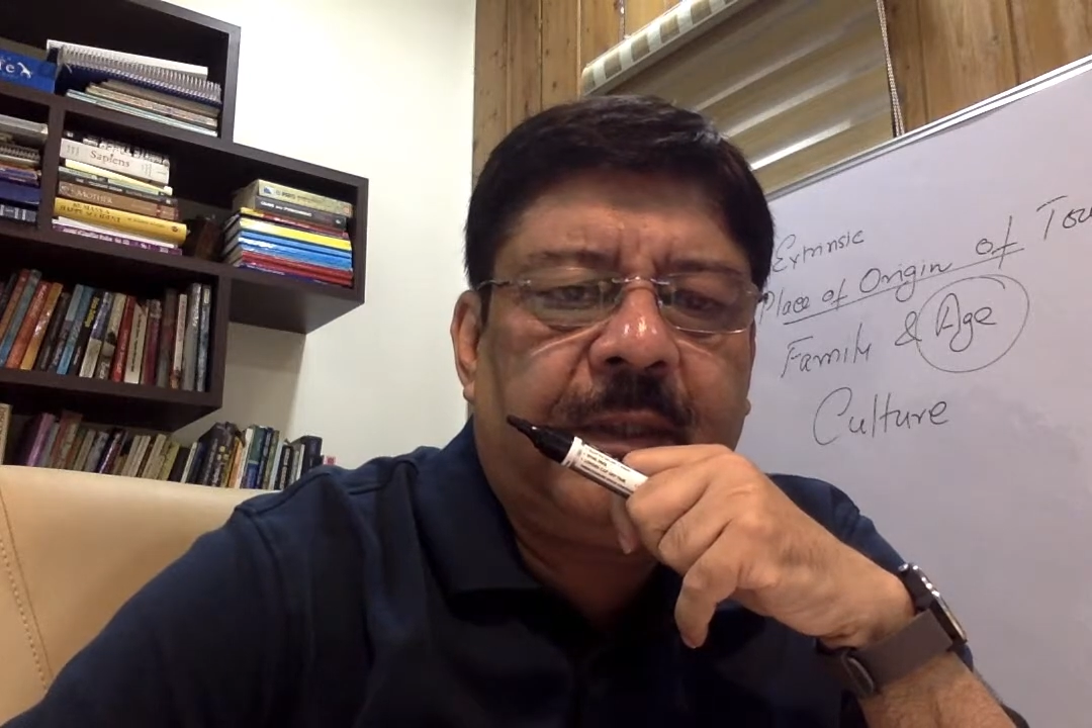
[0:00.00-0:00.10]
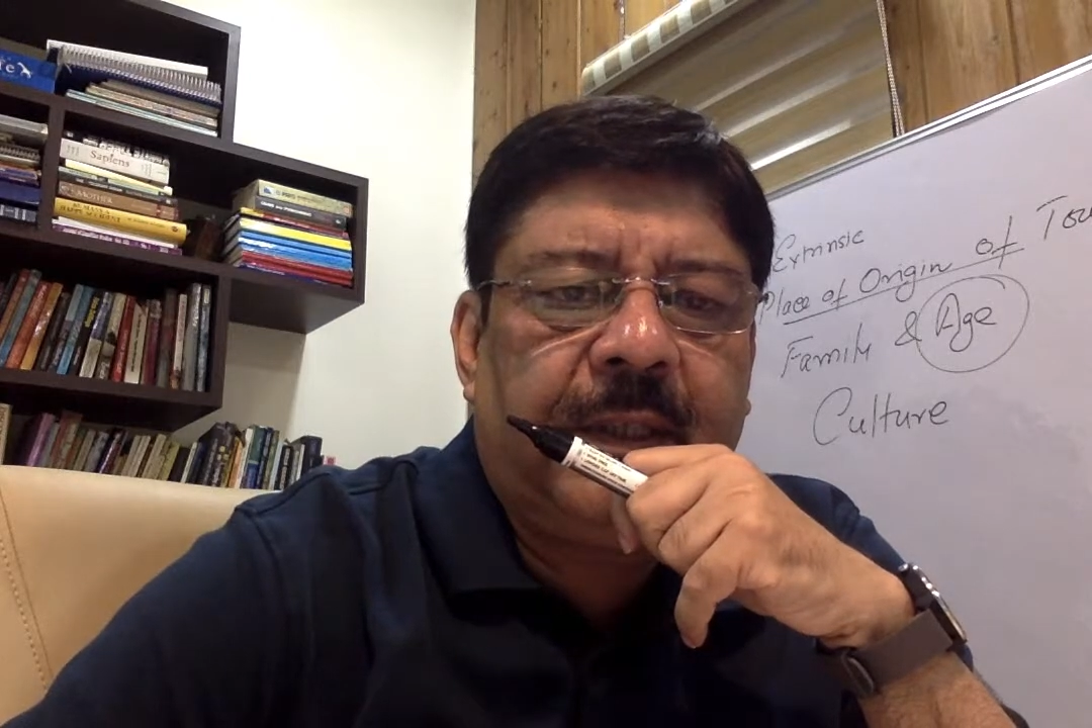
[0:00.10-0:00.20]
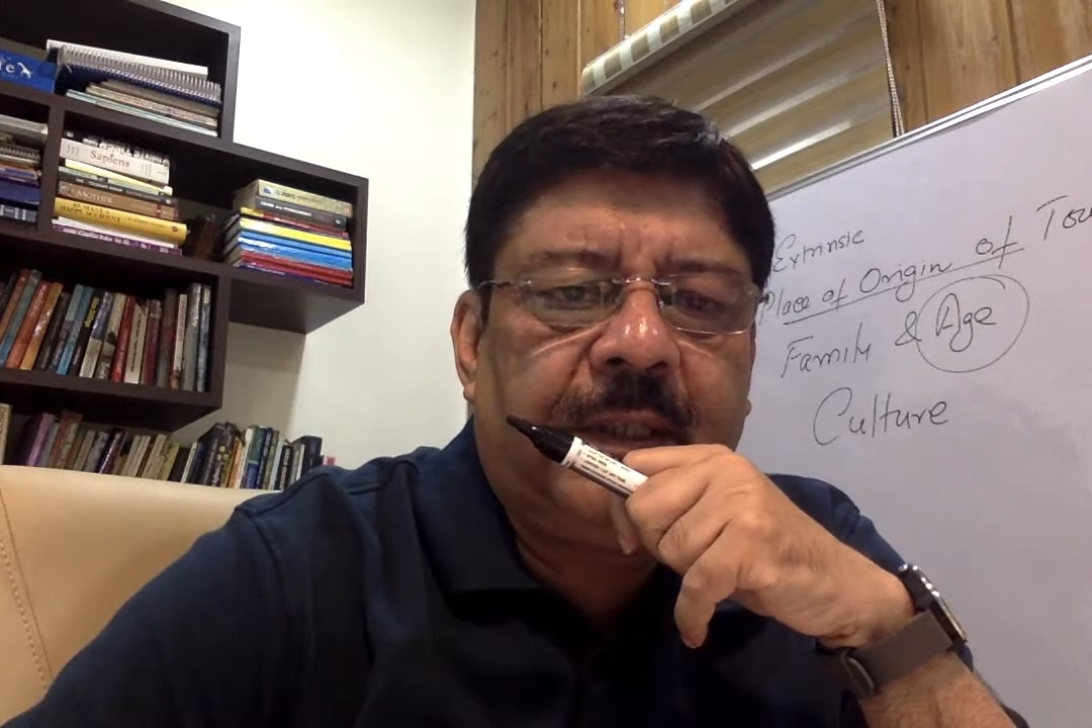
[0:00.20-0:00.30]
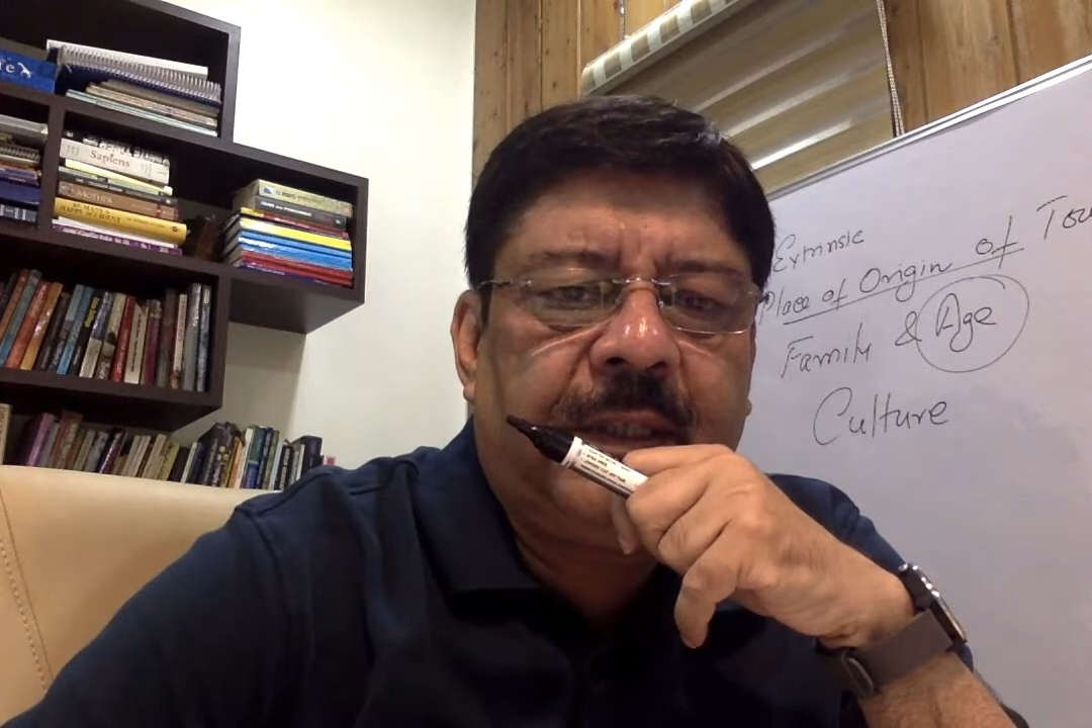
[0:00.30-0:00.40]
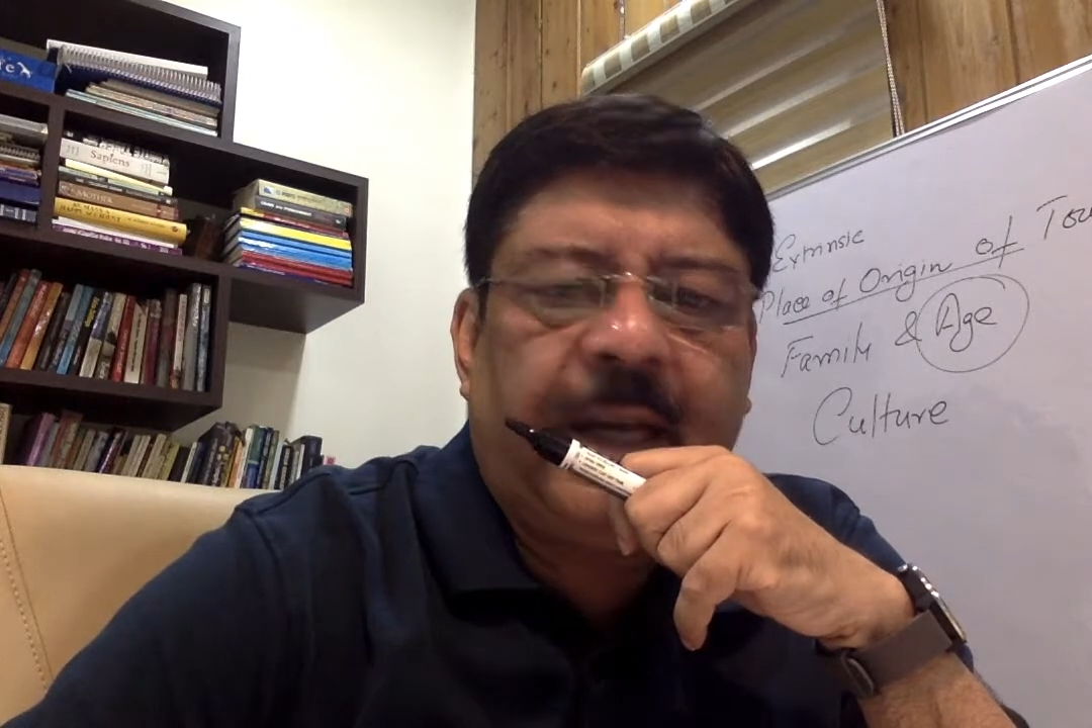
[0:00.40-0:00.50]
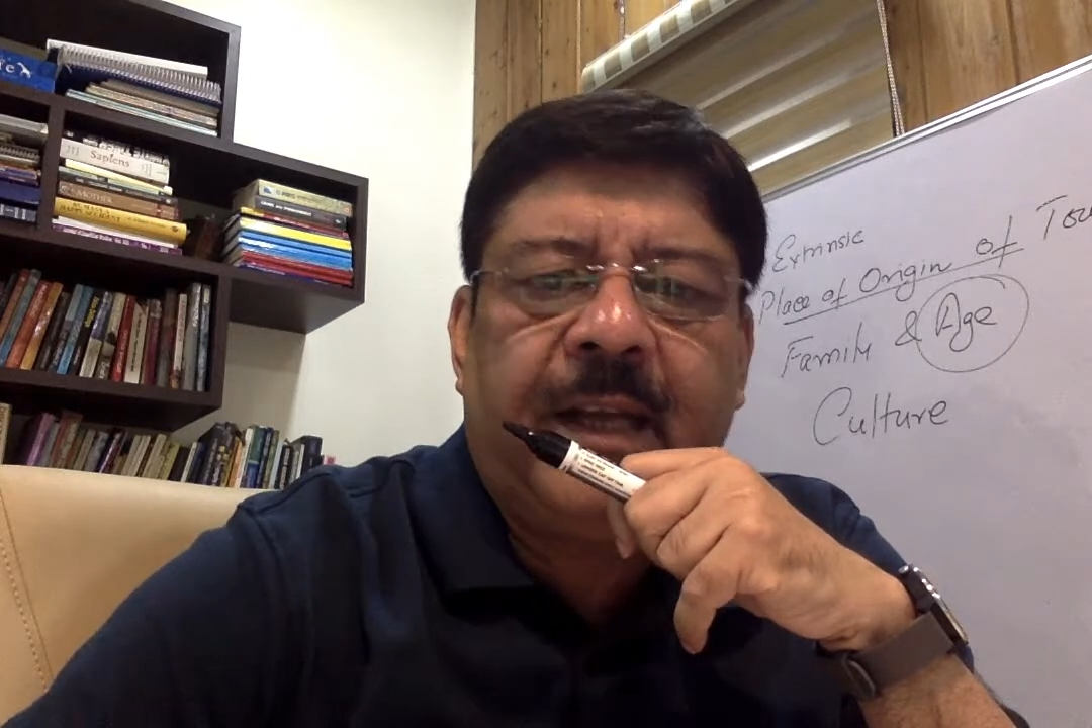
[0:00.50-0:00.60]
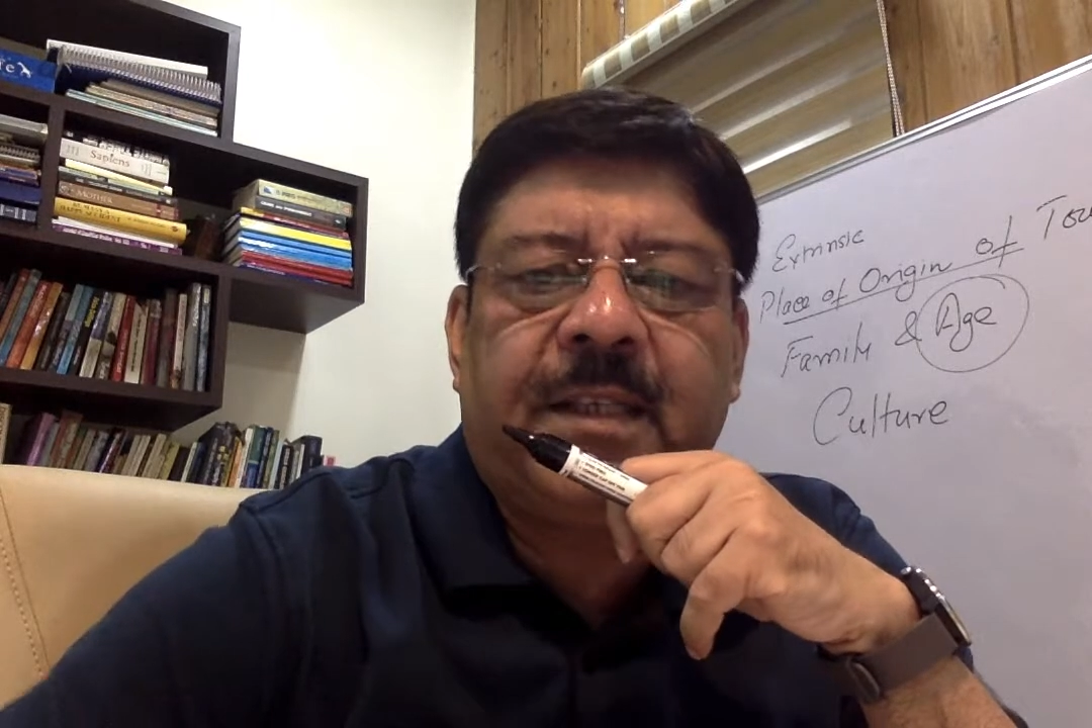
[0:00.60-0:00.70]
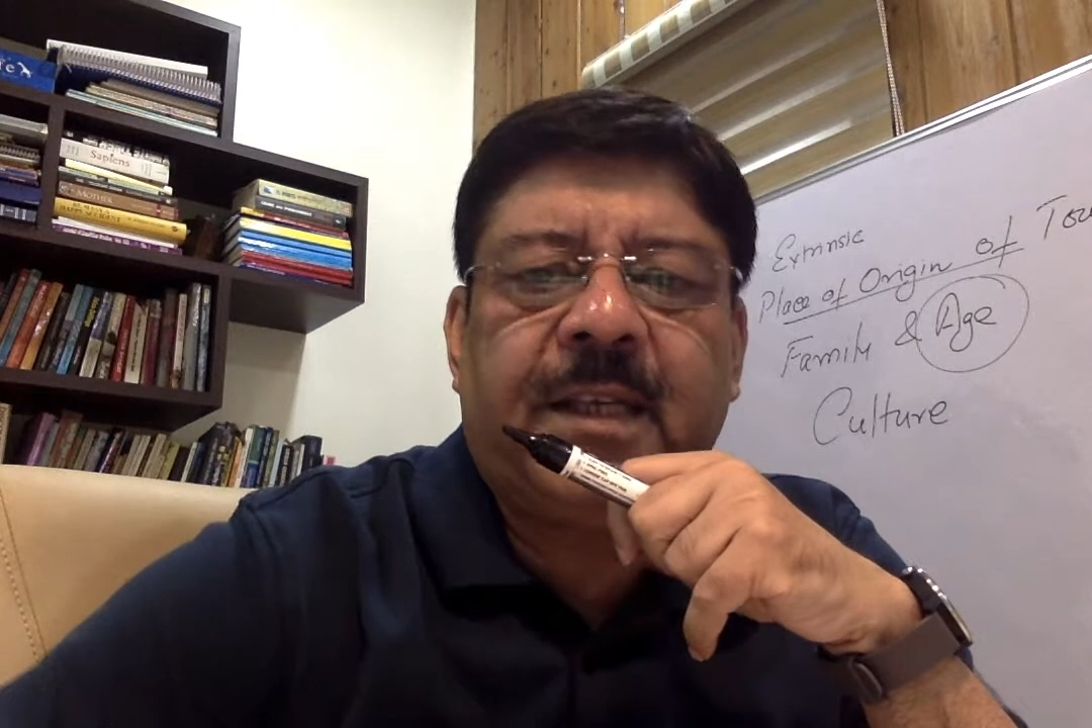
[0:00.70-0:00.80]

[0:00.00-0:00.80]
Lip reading: Is there a